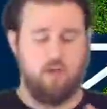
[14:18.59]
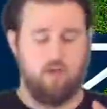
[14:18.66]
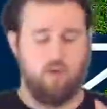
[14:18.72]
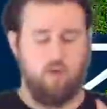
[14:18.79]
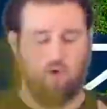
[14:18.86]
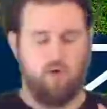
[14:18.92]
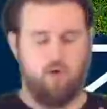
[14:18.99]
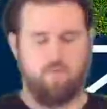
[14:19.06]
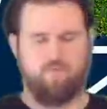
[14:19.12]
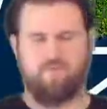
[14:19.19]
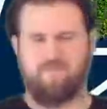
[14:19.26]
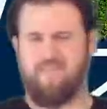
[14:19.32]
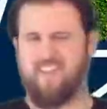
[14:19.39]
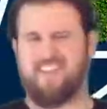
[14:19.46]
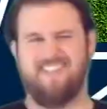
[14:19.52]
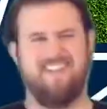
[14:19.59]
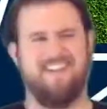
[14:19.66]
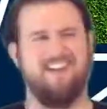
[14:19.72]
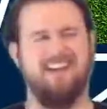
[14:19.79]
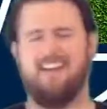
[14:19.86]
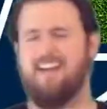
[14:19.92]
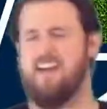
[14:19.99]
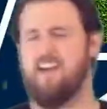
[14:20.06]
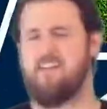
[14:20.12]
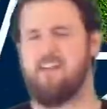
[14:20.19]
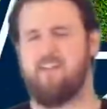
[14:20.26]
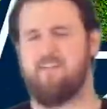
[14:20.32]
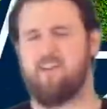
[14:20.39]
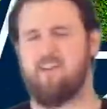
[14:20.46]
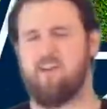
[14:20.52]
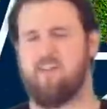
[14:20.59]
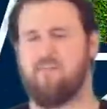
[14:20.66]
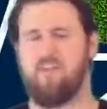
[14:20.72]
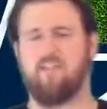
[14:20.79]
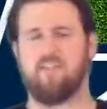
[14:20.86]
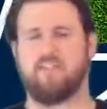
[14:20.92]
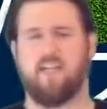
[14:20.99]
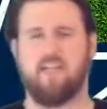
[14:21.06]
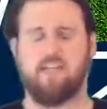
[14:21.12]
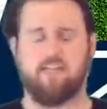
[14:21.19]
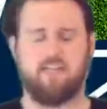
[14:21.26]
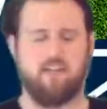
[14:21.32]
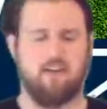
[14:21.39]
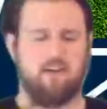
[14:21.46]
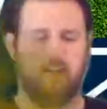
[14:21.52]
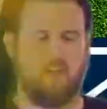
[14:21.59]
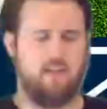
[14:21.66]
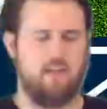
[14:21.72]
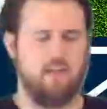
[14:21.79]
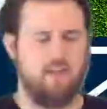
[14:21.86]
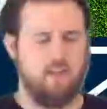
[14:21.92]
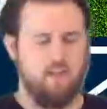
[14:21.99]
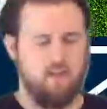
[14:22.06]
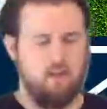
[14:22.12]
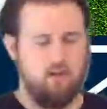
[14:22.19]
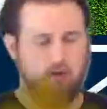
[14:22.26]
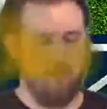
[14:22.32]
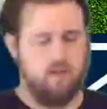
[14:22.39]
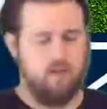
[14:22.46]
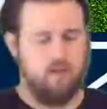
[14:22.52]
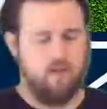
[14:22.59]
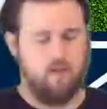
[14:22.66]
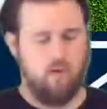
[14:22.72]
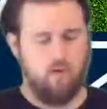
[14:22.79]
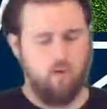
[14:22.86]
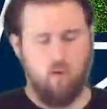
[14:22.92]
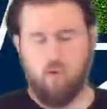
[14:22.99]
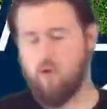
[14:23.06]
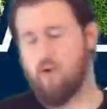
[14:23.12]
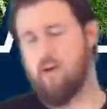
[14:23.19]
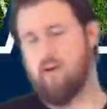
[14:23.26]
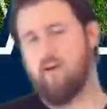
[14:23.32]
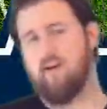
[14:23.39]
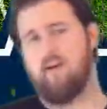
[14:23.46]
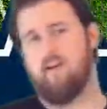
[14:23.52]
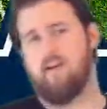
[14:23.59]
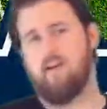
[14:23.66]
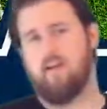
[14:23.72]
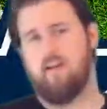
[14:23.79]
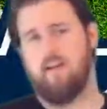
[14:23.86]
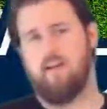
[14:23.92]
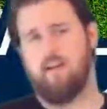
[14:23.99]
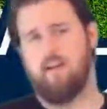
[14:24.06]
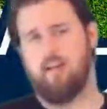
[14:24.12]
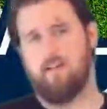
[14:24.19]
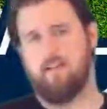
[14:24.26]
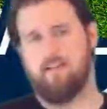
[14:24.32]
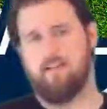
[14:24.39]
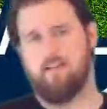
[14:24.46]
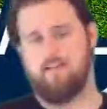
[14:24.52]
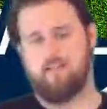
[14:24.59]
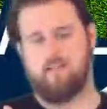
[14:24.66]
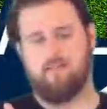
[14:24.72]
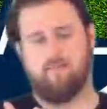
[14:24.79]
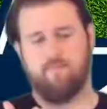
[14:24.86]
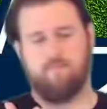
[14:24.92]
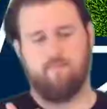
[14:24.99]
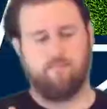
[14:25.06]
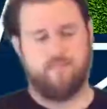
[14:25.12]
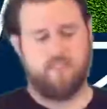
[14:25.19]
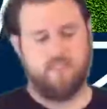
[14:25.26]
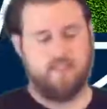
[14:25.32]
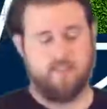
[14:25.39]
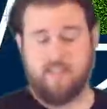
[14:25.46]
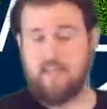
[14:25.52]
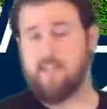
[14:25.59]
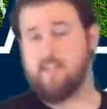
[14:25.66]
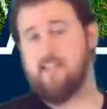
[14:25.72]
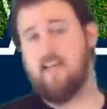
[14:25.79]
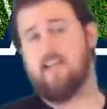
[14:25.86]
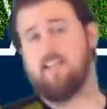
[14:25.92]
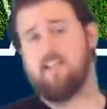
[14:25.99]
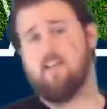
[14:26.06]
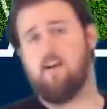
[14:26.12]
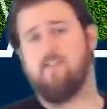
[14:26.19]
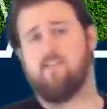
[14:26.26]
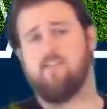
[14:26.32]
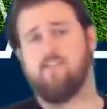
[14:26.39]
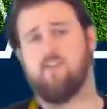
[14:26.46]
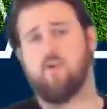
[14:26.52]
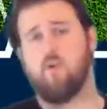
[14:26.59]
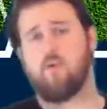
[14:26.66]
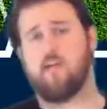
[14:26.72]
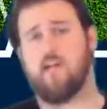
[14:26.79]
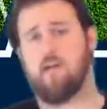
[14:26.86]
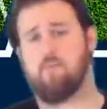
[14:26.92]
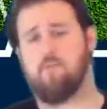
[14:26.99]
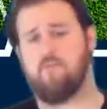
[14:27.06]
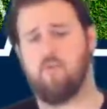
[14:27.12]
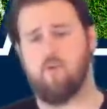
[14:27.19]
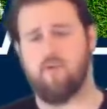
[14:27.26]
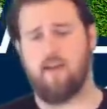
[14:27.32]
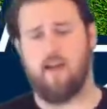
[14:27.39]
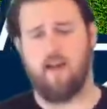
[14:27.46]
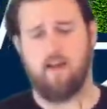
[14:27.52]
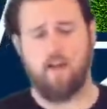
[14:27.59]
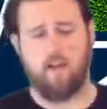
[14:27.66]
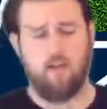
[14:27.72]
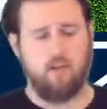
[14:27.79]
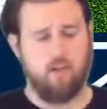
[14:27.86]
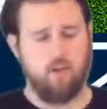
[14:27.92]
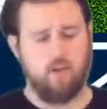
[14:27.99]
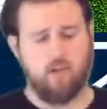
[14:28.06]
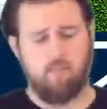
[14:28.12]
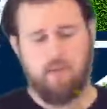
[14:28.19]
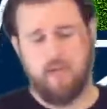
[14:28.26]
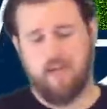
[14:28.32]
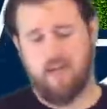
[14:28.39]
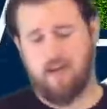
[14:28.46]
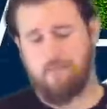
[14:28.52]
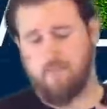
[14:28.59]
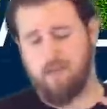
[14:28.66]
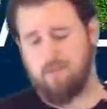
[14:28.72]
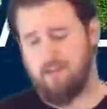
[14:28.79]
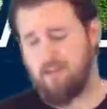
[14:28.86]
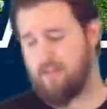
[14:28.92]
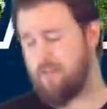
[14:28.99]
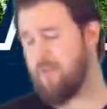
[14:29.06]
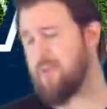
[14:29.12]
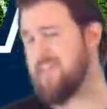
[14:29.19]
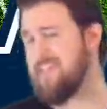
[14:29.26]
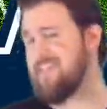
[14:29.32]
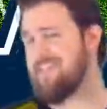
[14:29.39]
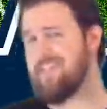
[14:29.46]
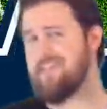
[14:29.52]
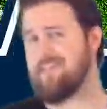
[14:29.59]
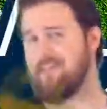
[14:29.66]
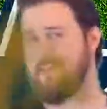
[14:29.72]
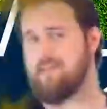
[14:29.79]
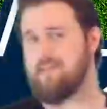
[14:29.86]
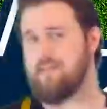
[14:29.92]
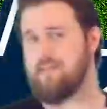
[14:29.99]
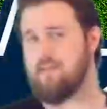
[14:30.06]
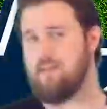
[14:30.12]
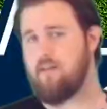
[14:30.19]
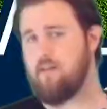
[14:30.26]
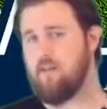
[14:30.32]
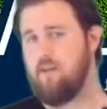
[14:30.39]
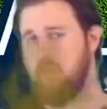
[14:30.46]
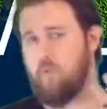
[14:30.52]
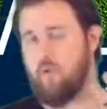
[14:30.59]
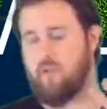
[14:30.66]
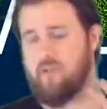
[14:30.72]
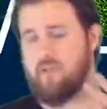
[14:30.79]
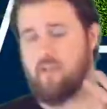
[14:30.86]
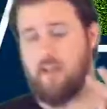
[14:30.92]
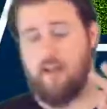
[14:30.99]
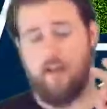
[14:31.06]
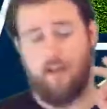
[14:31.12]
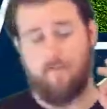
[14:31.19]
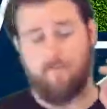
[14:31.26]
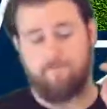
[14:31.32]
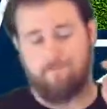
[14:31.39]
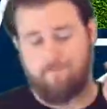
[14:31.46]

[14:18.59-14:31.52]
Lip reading: or is it 9? I don't even know. It feels like an eternity. Or his stint as the offensive coordinator before that. You can pick out maybe 3 seasons where you say,